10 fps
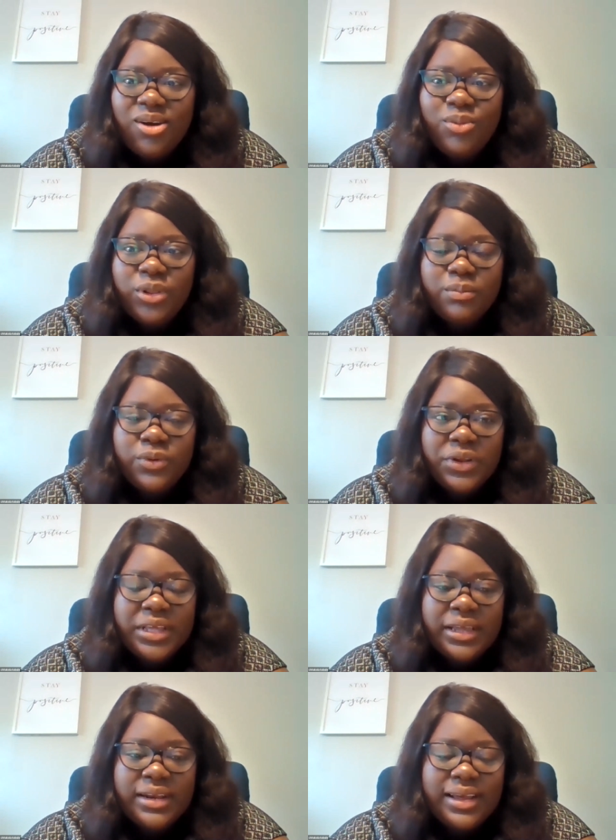we will put
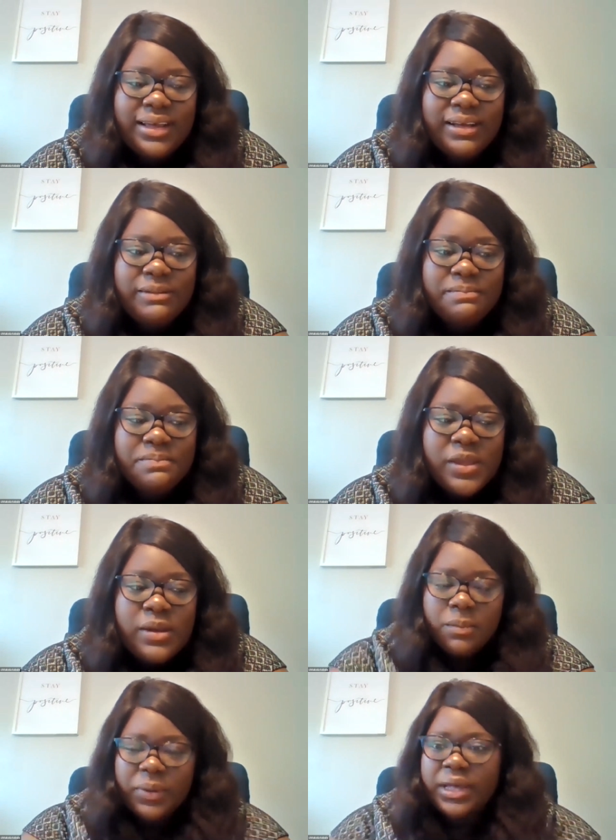it.
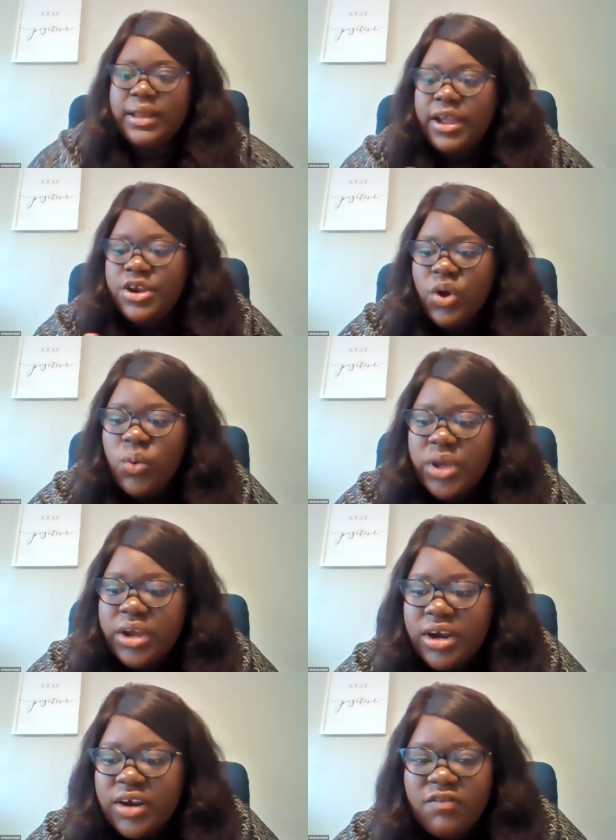But I know we
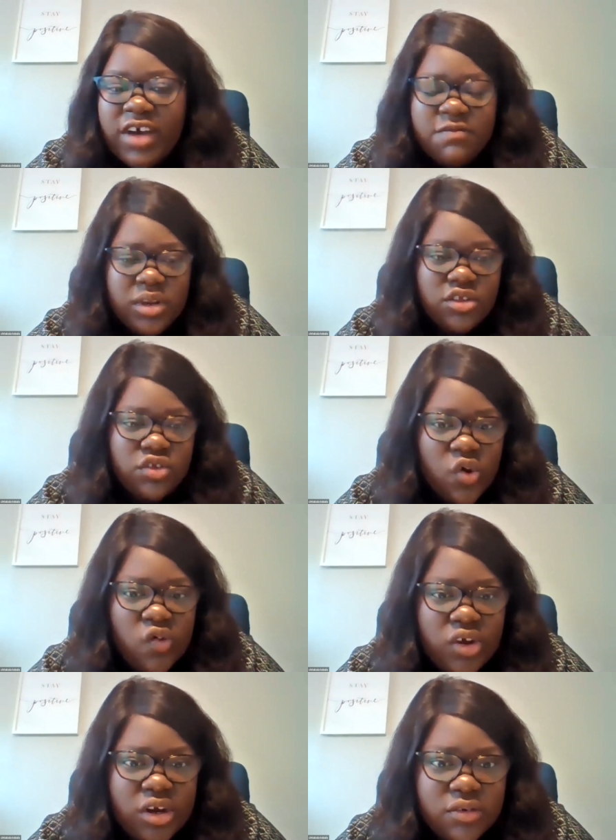are 5 minutes
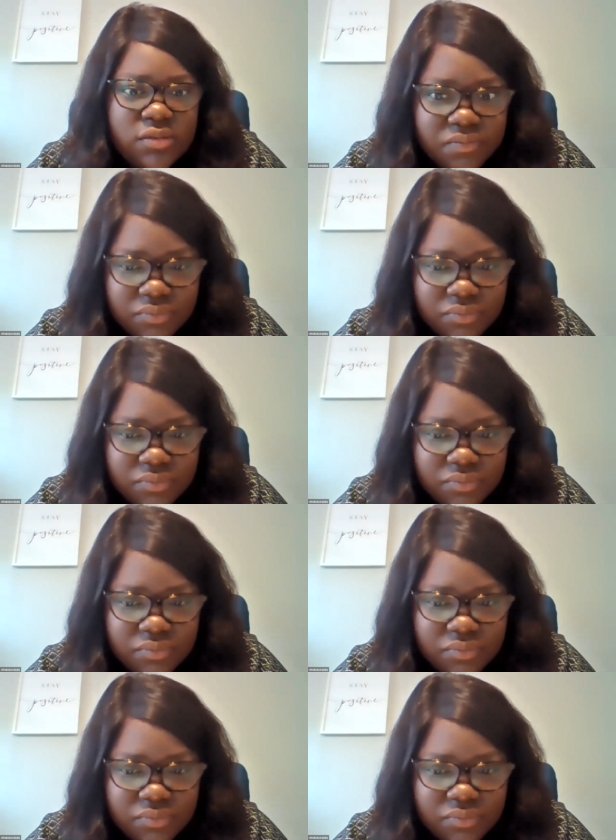over.